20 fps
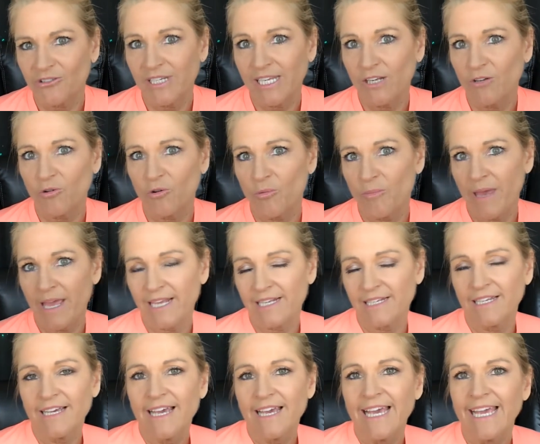Nido Qubein.
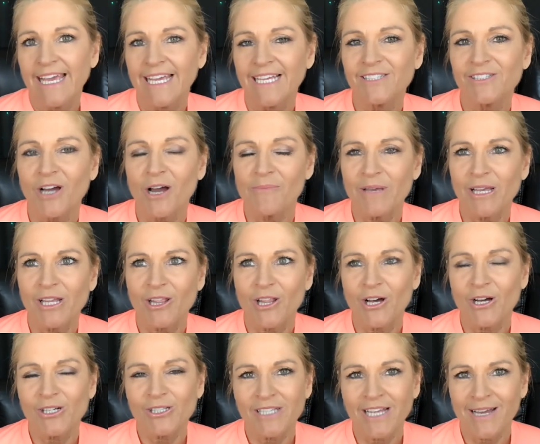He taught me a
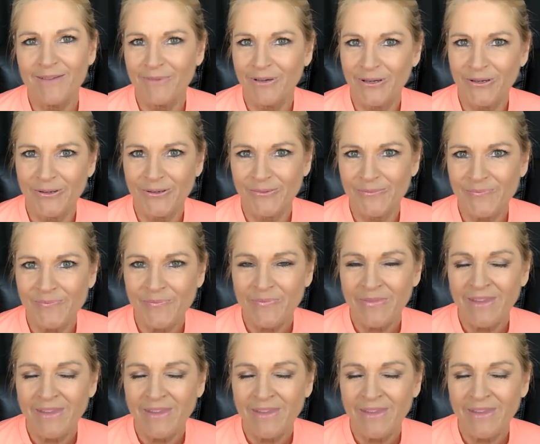long time ago.